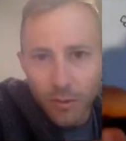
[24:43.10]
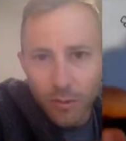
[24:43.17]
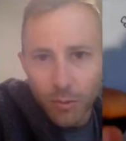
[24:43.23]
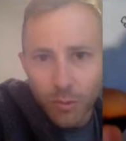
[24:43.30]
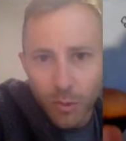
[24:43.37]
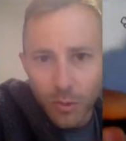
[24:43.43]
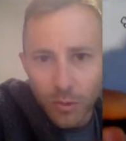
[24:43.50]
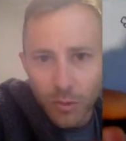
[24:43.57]
to
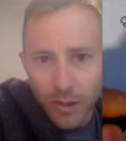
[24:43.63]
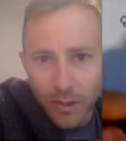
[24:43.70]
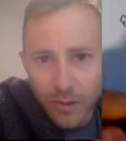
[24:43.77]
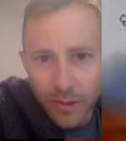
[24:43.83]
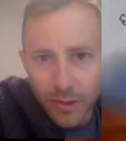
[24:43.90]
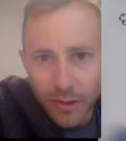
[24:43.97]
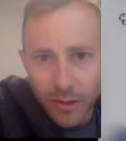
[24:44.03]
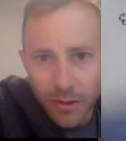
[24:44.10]
roll down
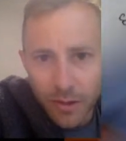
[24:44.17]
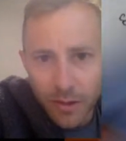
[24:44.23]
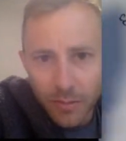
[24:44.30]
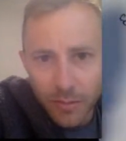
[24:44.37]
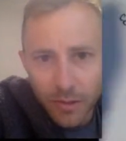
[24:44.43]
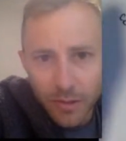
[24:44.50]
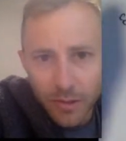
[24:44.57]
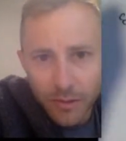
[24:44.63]
the incline
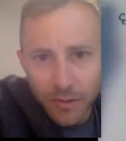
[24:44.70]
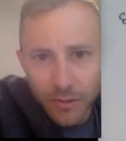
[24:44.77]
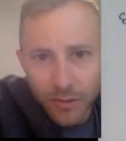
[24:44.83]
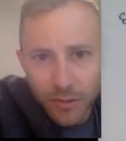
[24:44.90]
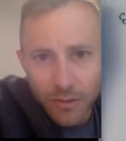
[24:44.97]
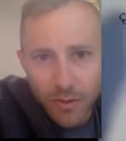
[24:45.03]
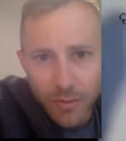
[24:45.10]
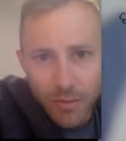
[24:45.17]
because it's
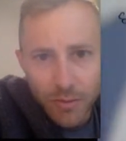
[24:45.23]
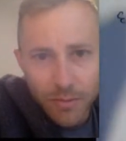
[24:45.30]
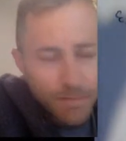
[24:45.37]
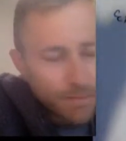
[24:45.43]
sloped.